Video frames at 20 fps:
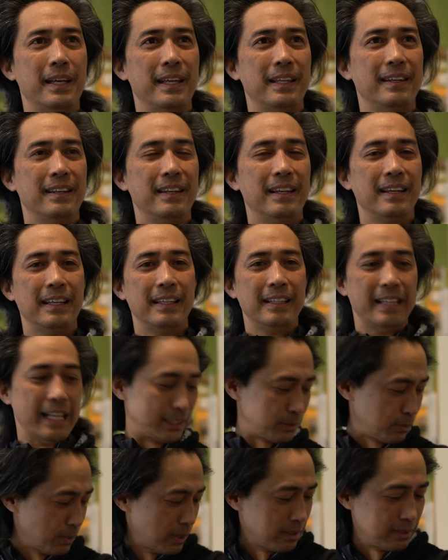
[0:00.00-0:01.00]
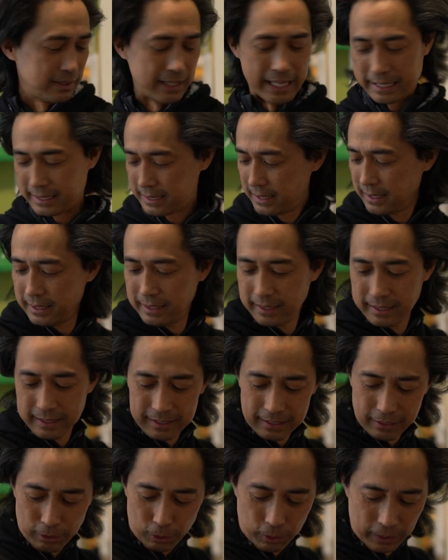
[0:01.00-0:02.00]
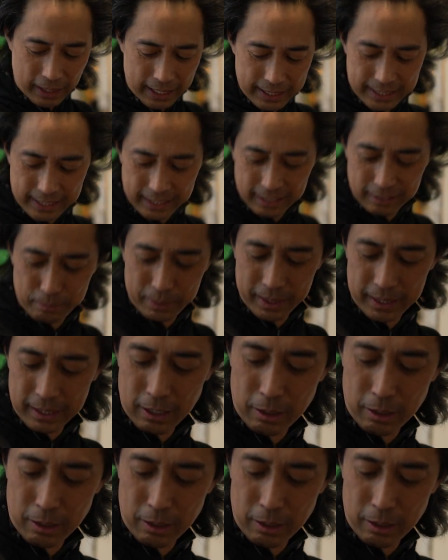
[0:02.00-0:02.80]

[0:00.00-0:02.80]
And that's what, like, the whole idea of being